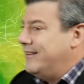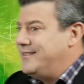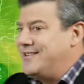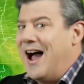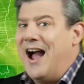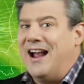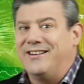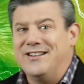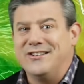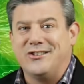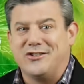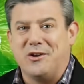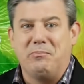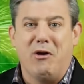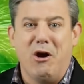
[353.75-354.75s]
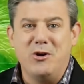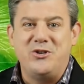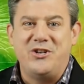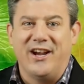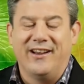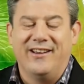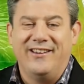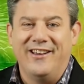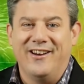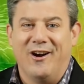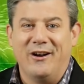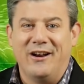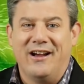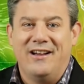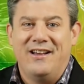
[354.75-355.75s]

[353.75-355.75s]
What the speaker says: Darkness is approaching. You know, in